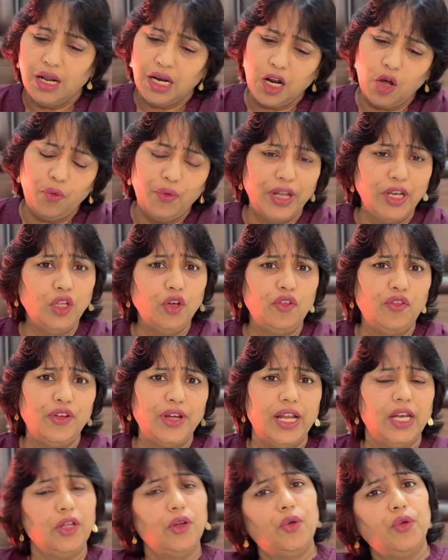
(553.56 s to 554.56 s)
Now, when you
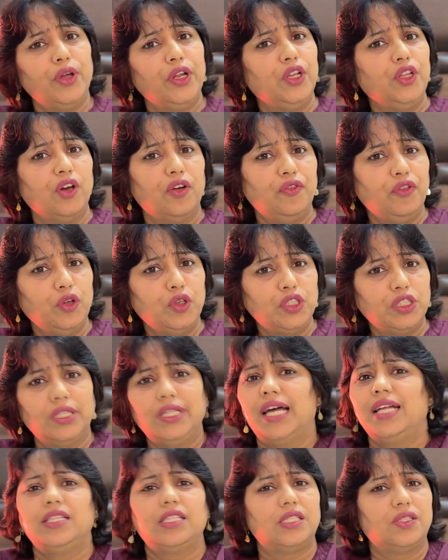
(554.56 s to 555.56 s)
fail, you ruin your future.
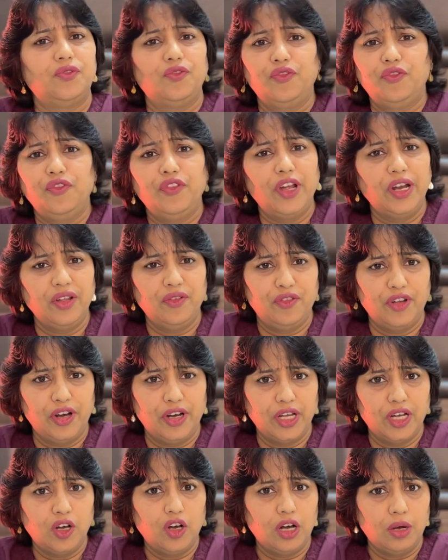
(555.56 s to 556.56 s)
That's very,
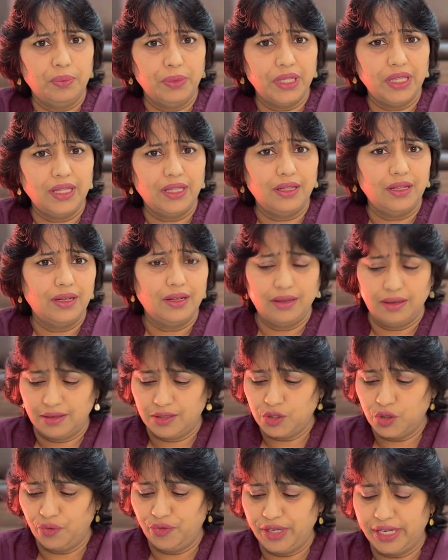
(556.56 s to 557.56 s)
very common.
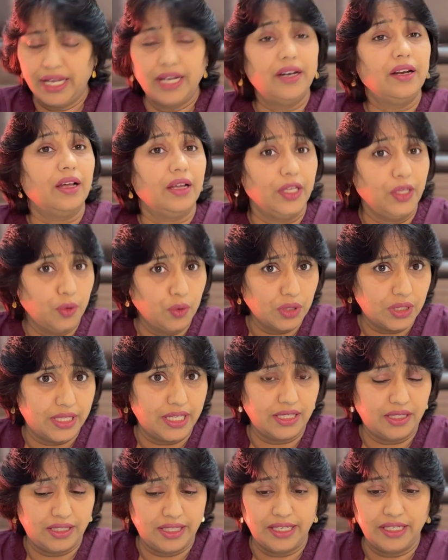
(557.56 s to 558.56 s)
So we can use
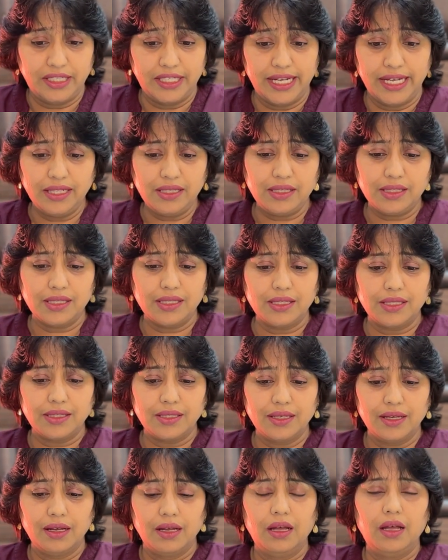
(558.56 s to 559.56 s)
this sentence.
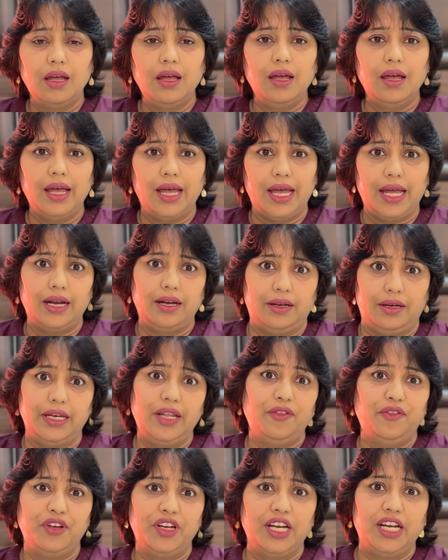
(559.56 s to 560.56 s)
And
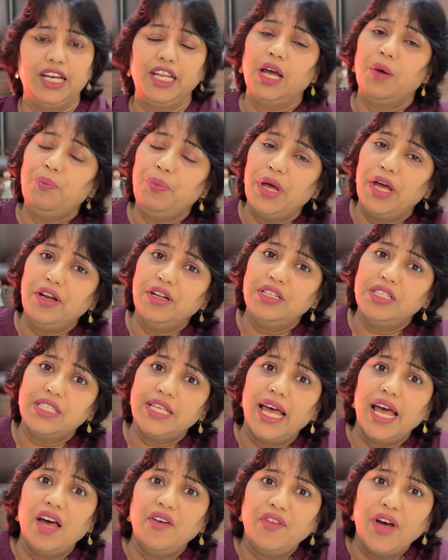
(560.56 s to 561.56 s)
definitely our parents
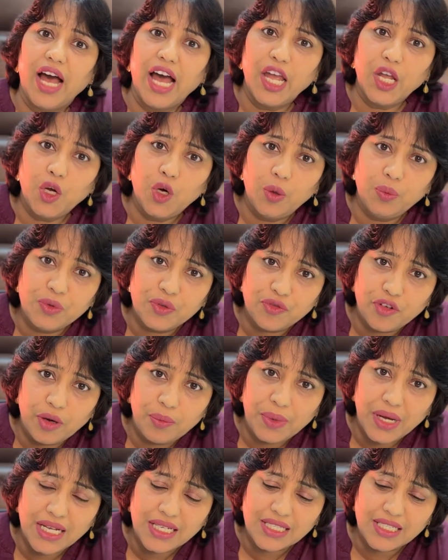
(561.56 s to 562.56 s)
have high hopes
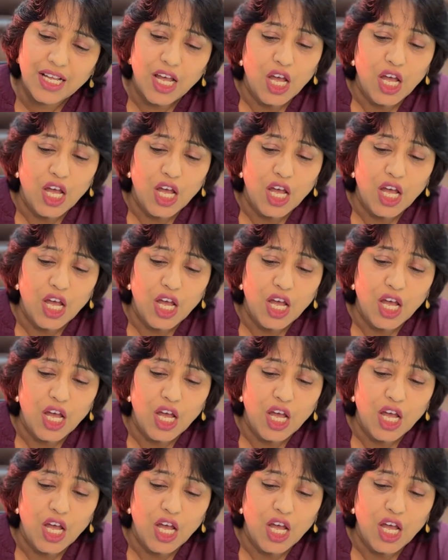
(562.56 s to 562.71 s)
from us.